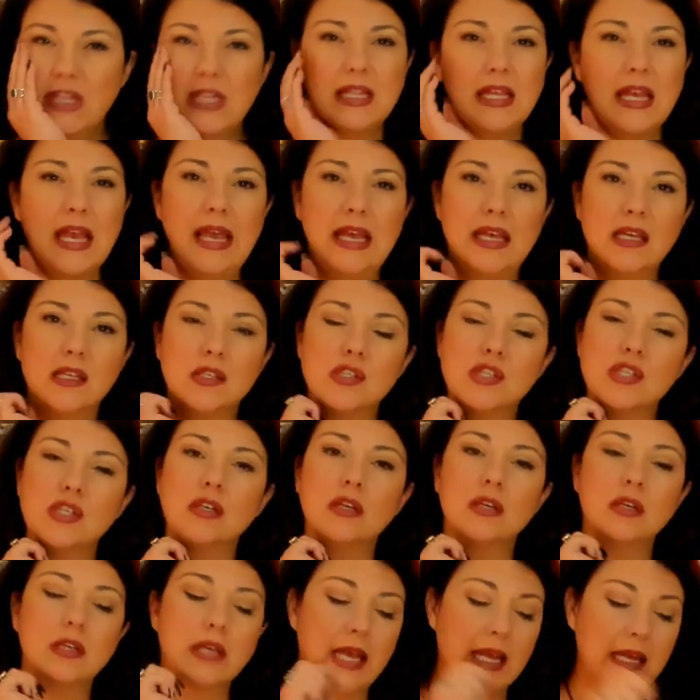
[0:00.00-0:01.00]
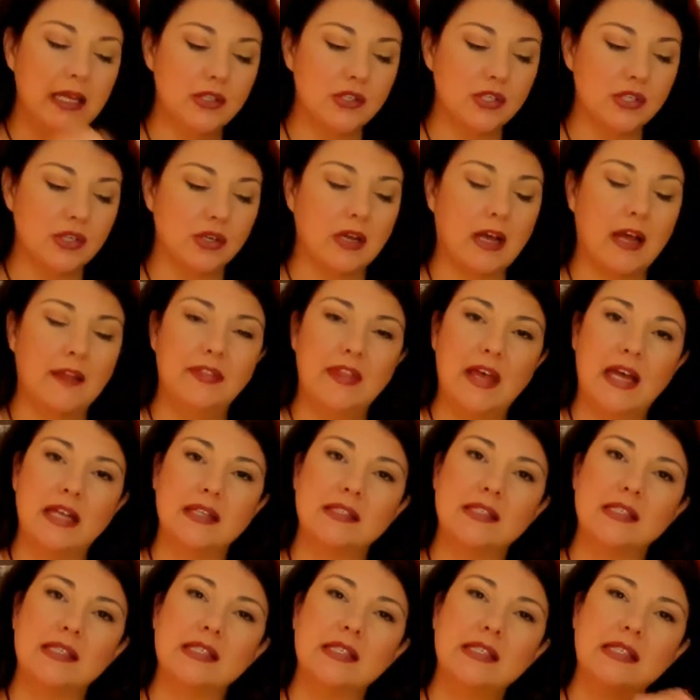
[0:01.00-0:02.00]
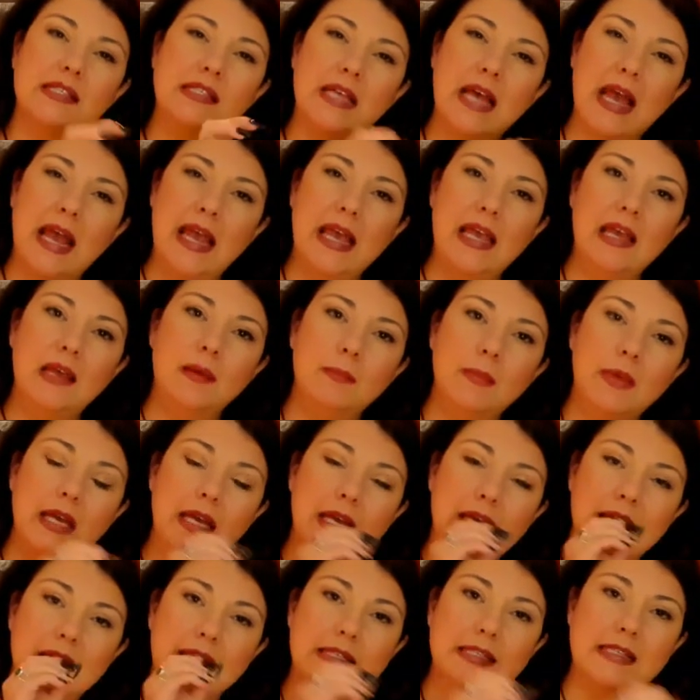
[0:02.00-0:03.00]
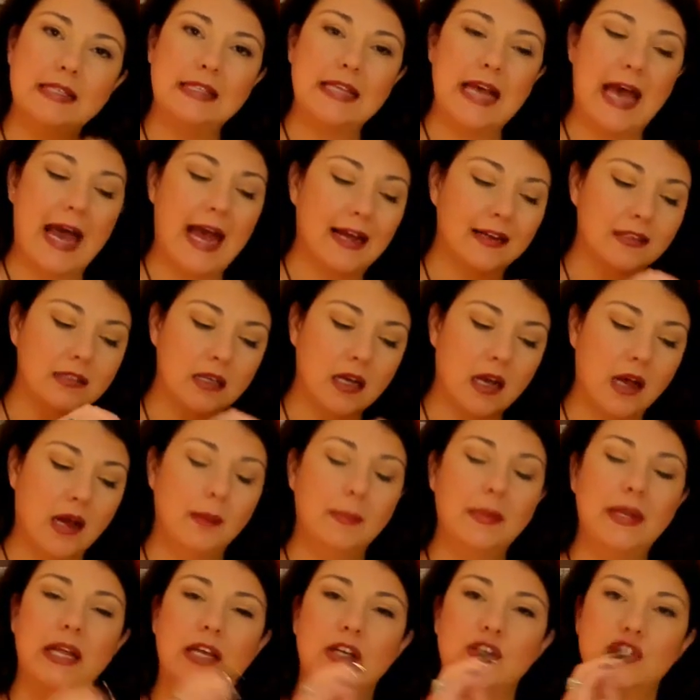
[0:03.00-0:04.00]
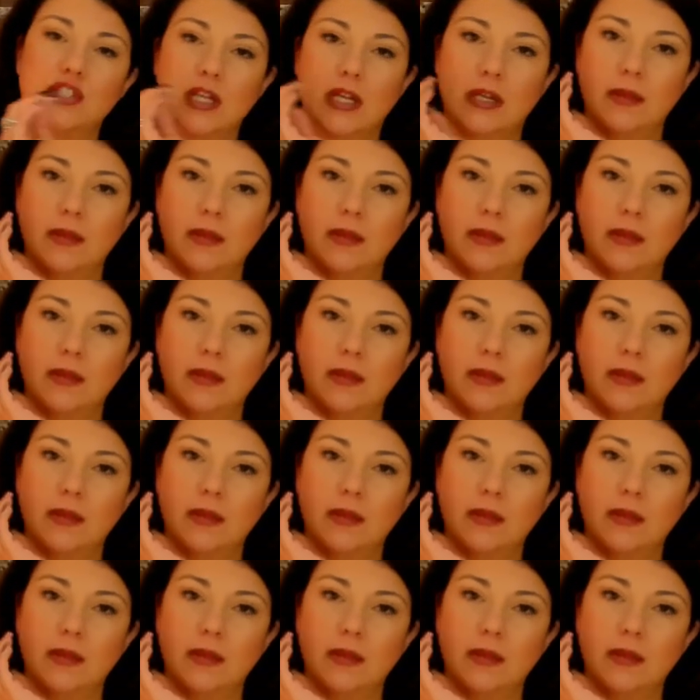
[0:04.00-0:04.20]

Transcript: Cancer got that same exact combination.